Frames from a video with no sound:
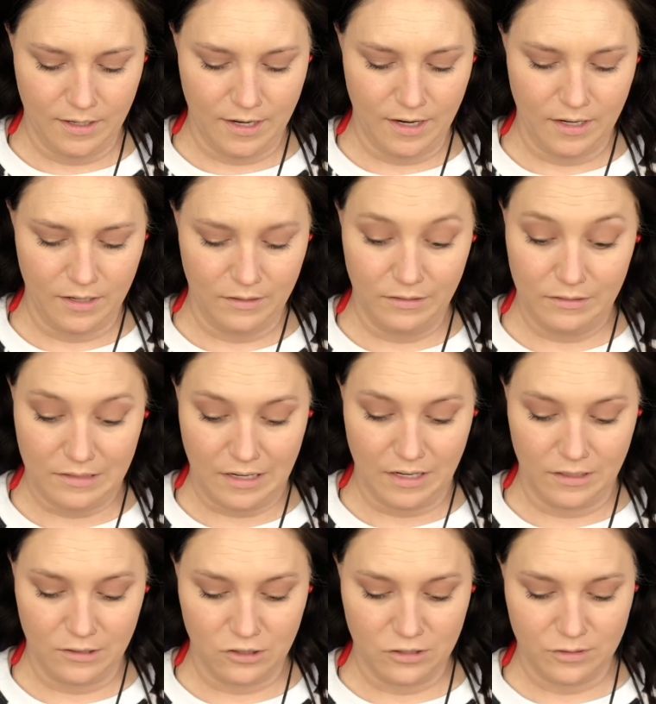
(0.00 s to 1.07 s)
I kind
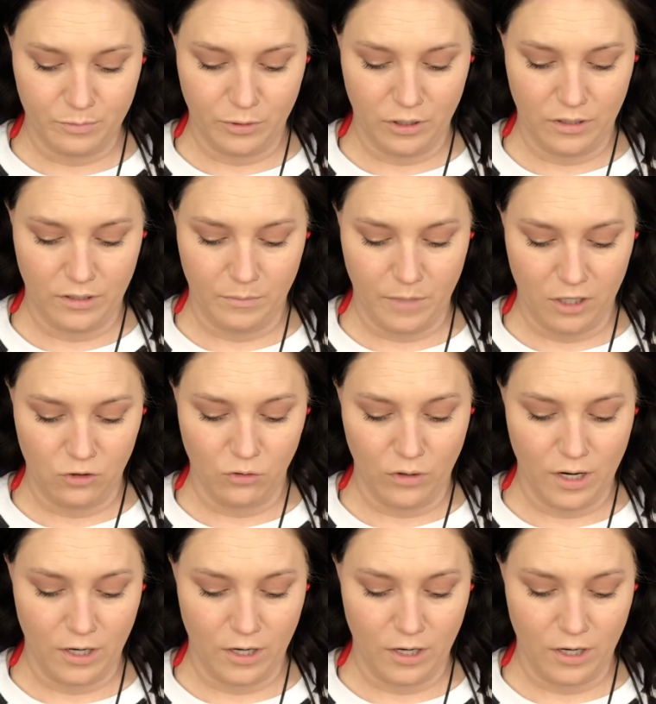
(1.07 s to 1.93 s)
of just put it in my drawer.